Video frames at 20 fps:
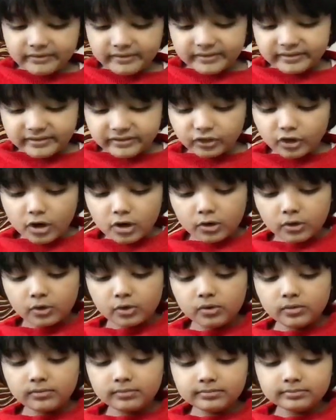
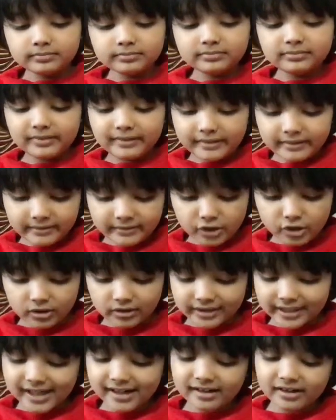So
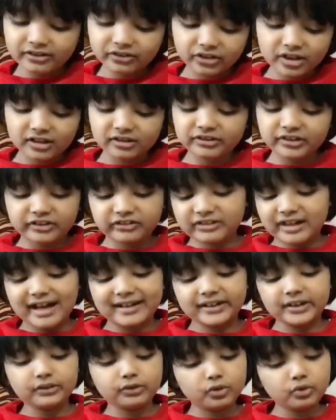your king is tucked
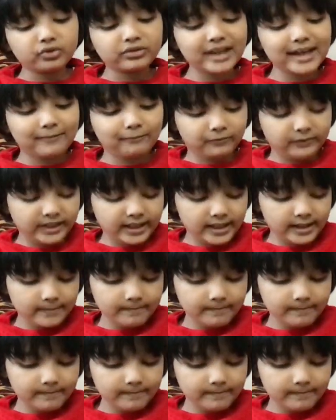aside into safety.